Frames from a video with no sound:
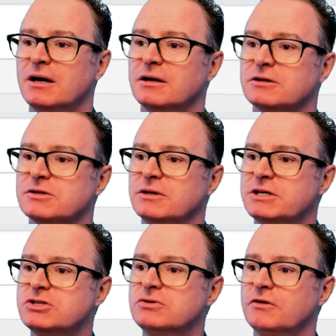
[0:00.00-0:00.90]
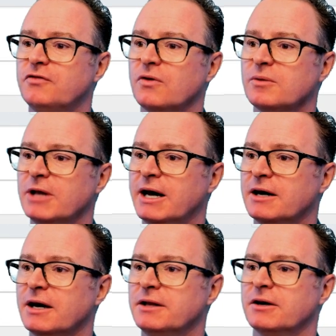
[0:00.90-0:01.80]
So let's do a form layout
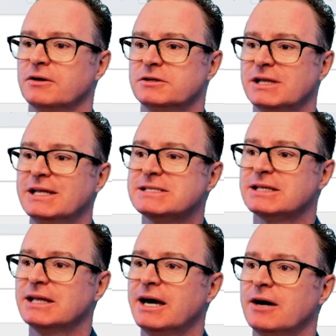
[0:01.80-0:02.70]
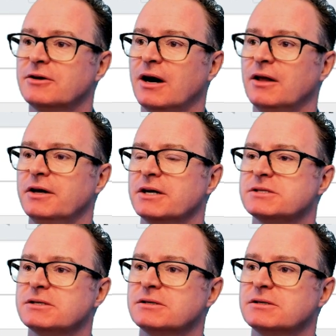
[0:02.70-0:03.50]
or list layout on this.